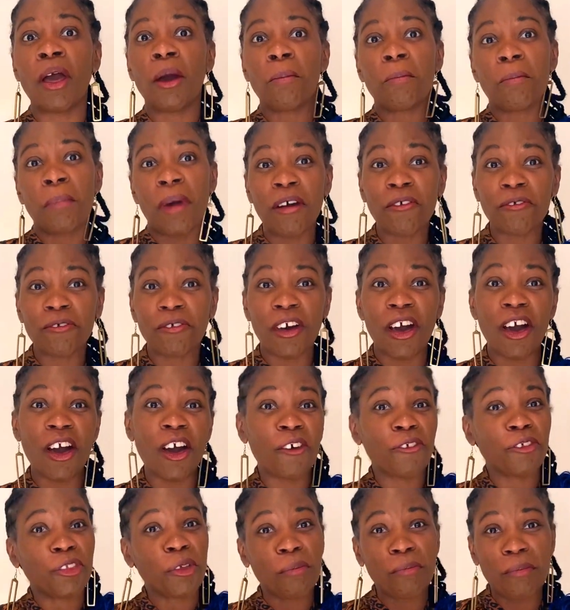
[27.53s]
month
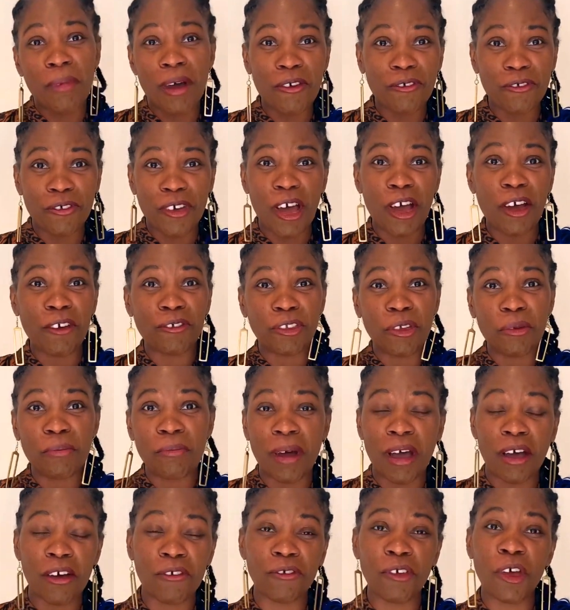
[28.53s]
after month after
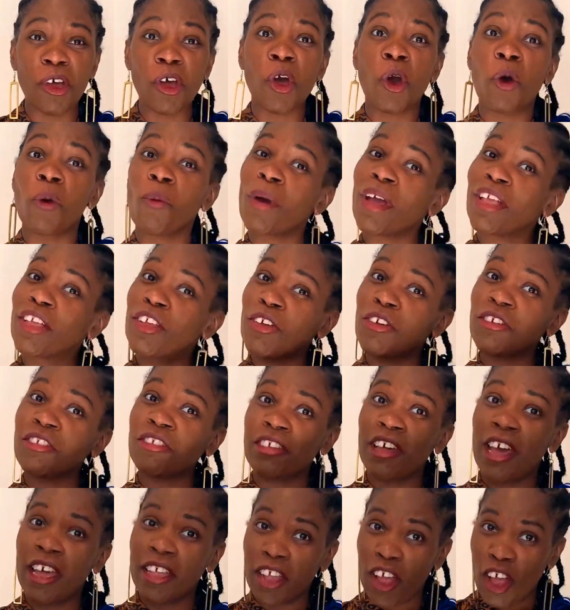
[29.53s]
month when you
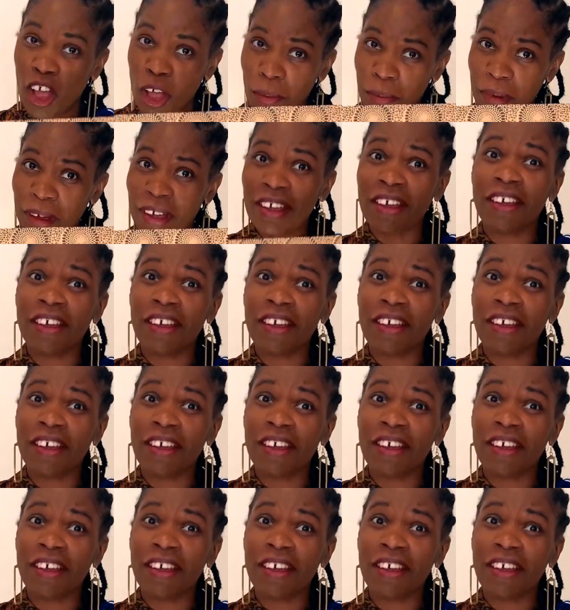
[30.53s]
sign up